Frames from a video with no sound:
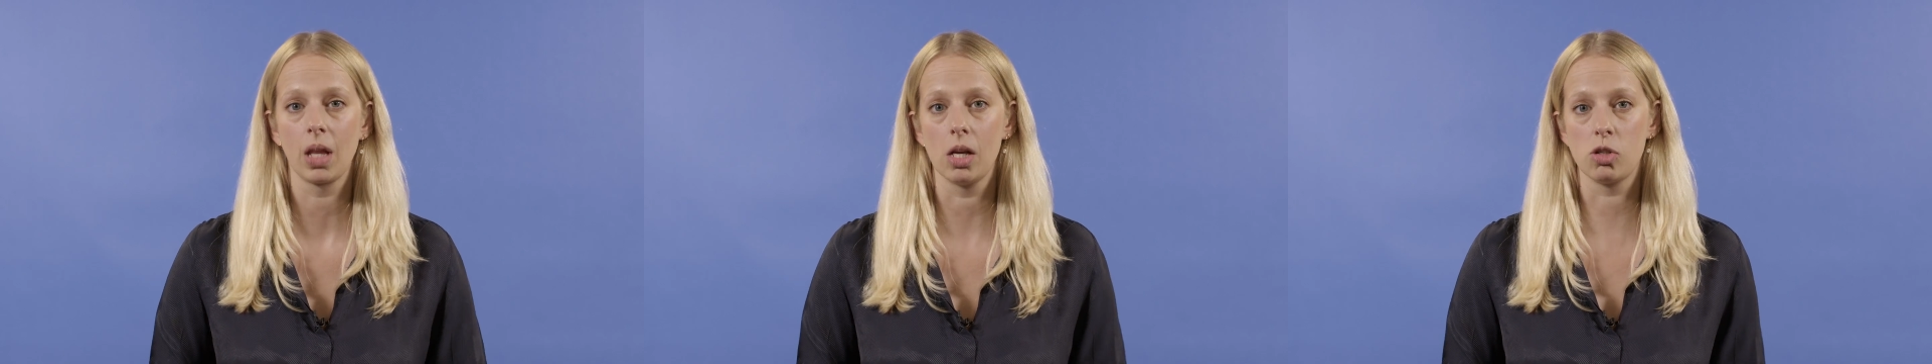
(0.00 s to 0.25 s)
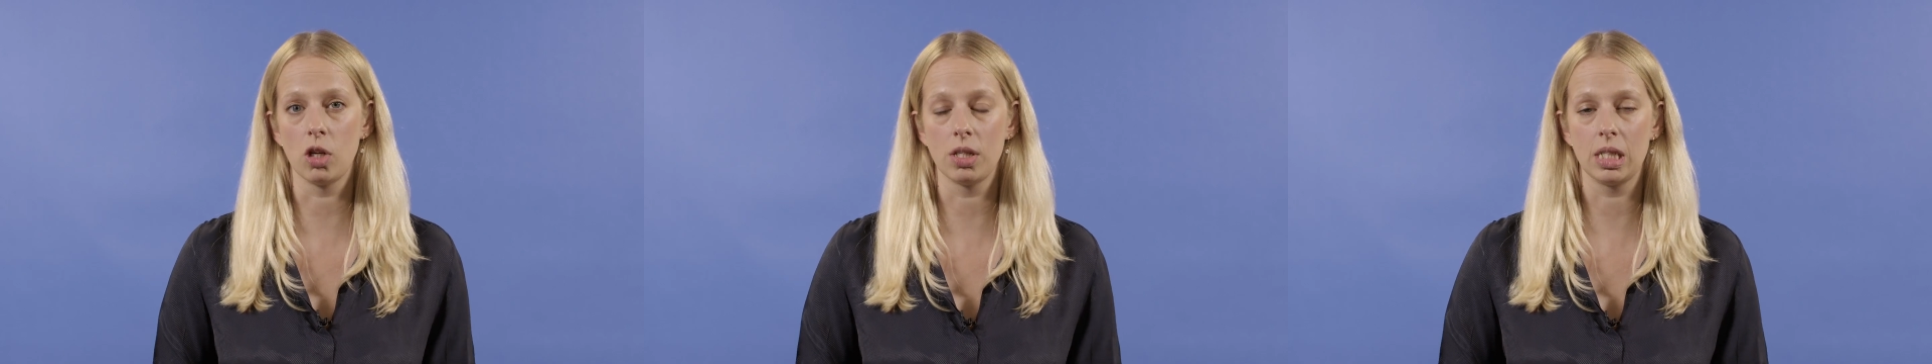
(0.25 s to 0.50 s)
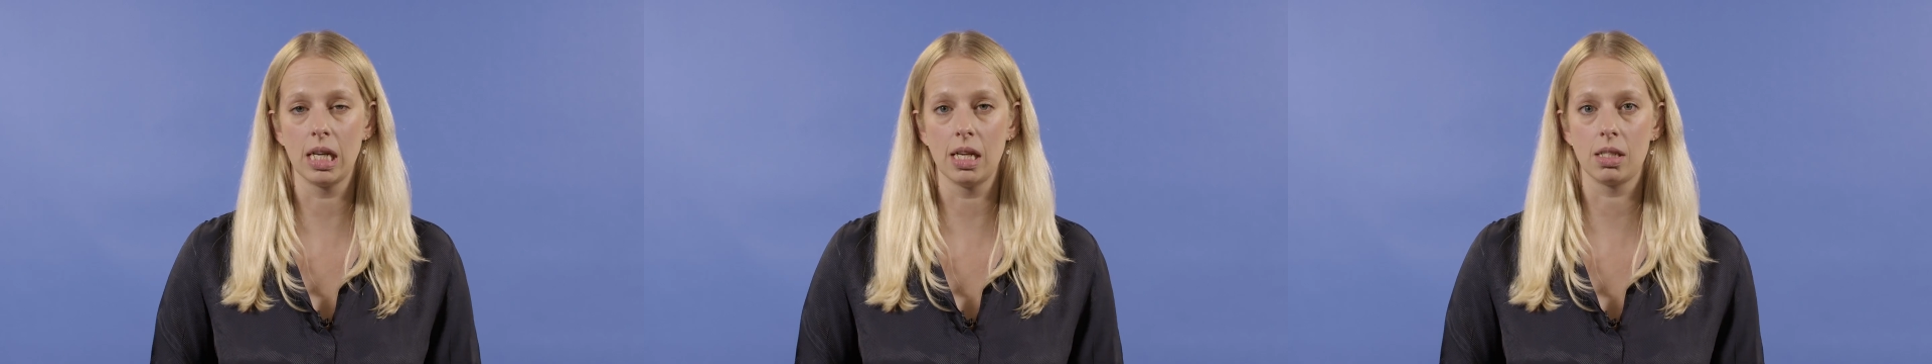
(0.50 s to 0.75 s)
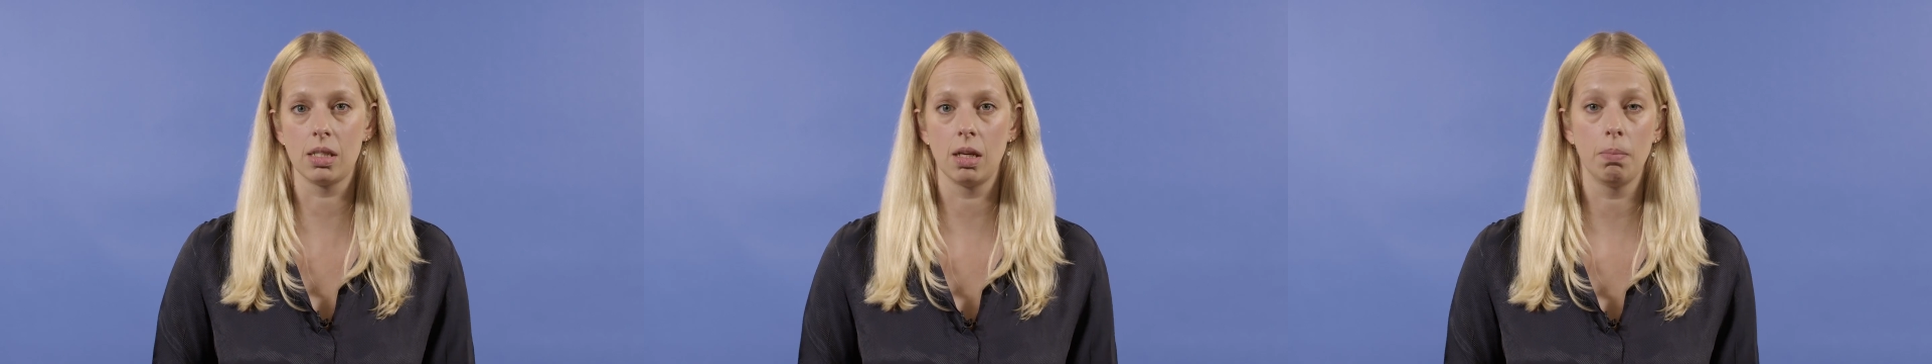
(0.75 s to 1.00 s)
such
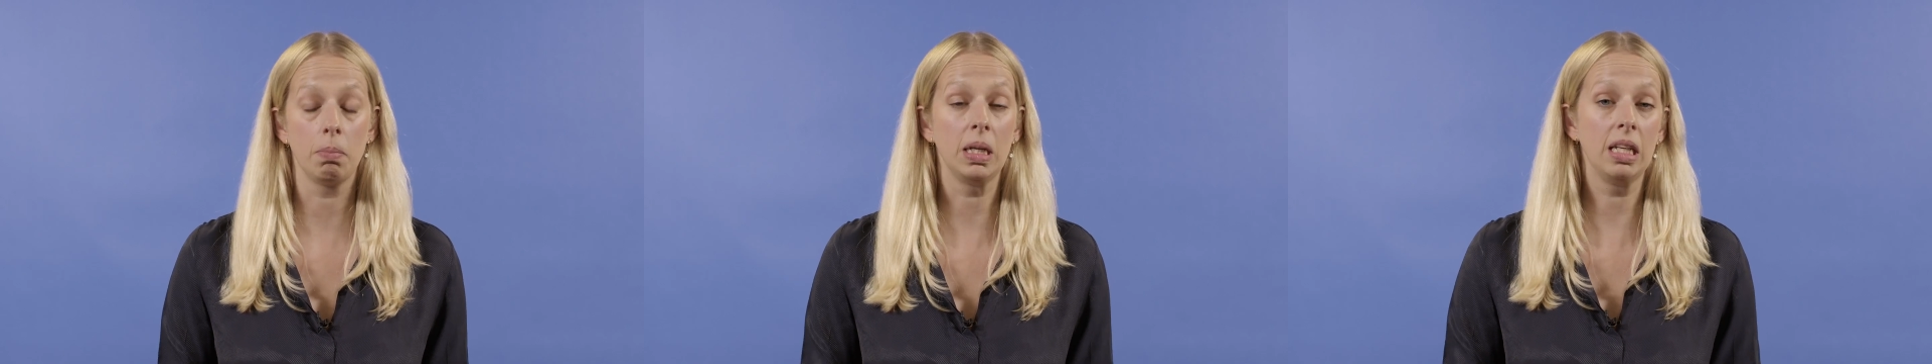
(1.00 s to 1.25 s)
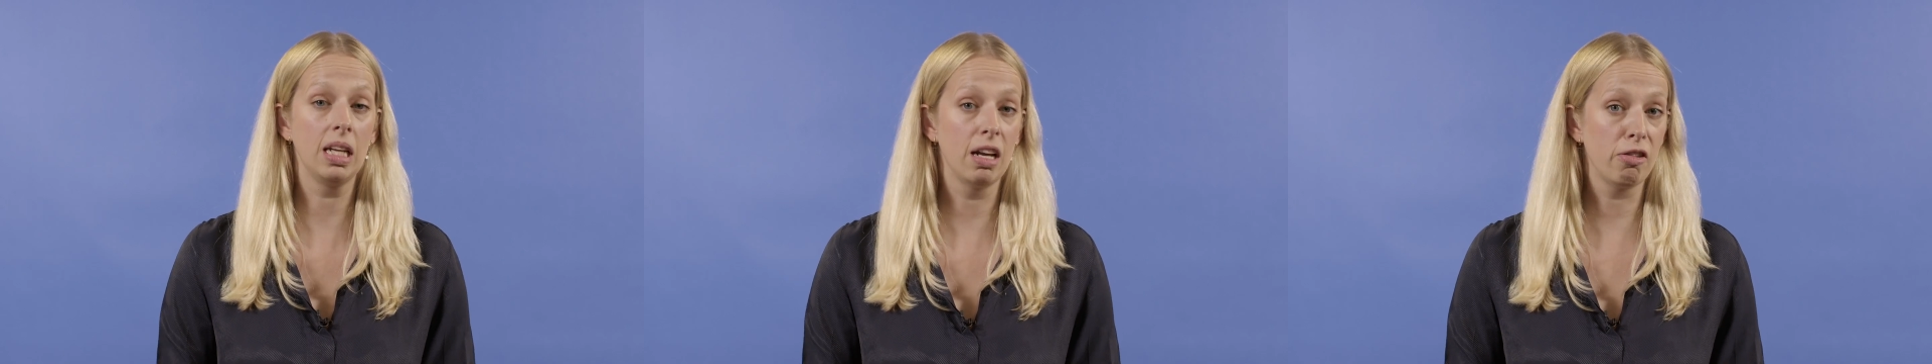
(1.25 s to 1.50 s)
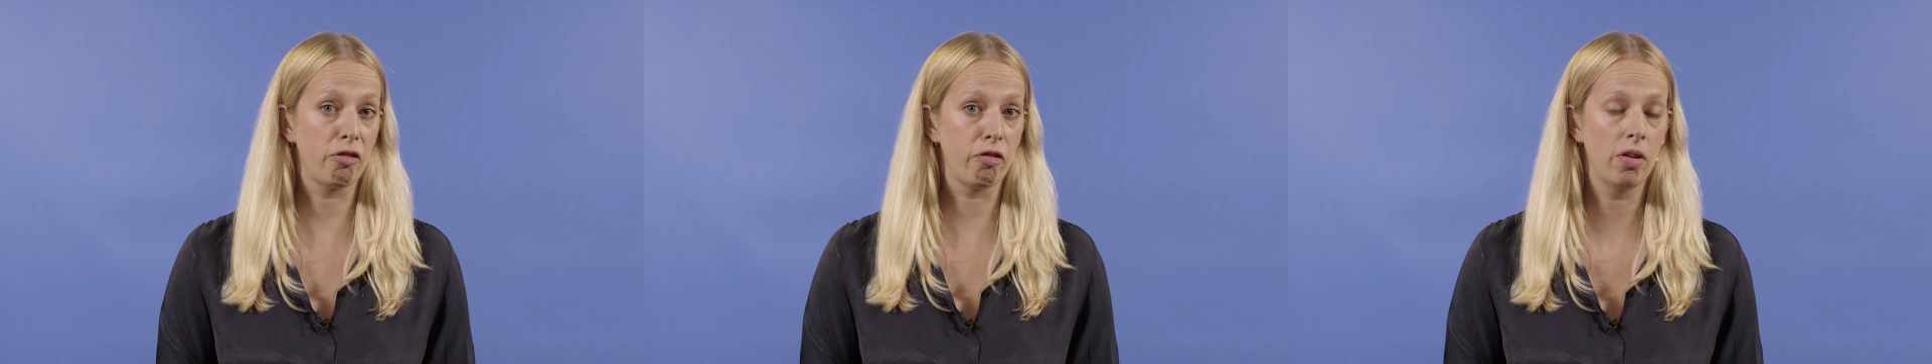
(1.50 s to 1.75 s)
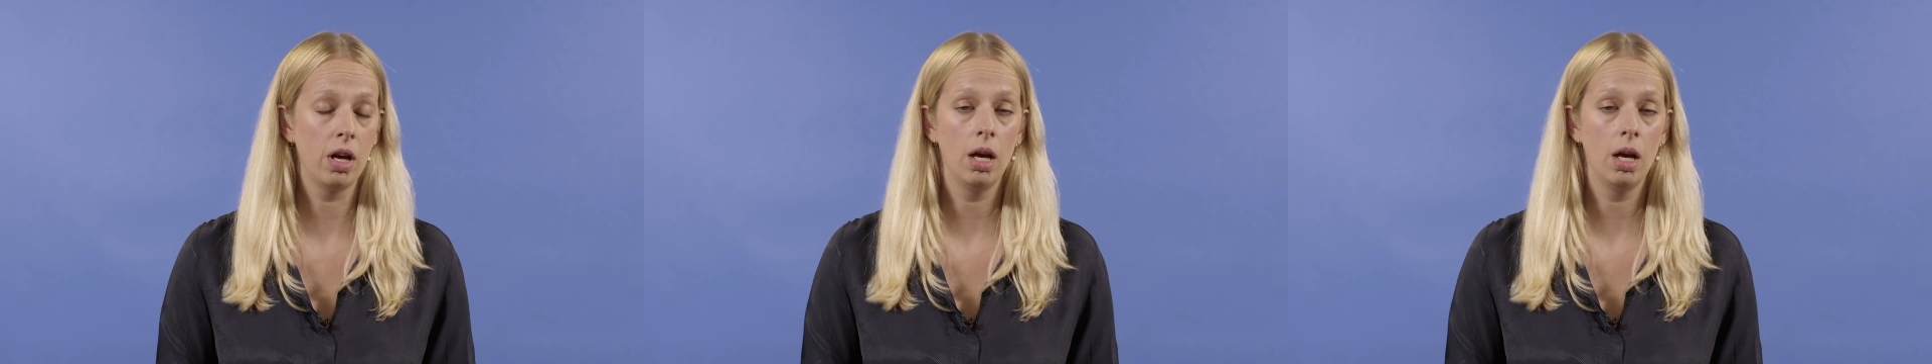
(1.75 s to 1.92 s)
as PDF,